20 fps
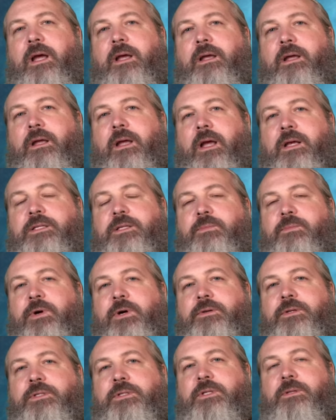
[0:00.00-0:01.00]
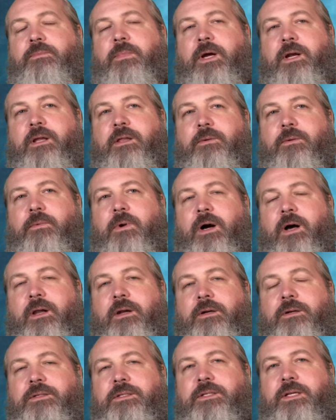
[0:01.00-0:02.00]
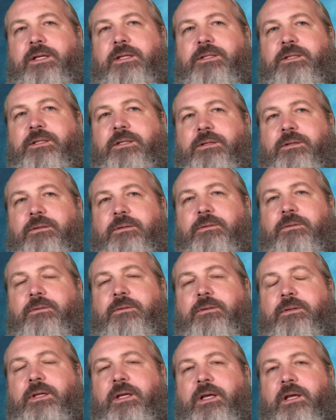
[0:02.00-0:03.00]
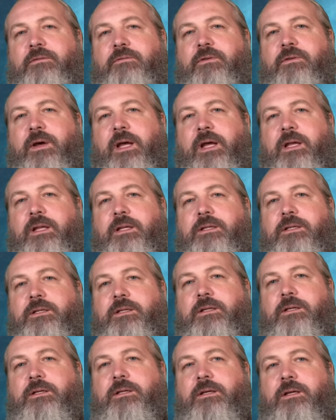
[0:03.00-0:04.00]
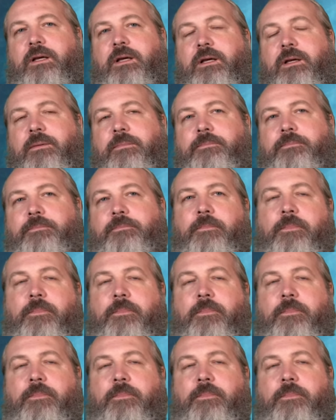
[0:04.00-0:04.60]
as opposed to muddy the waters and to invite to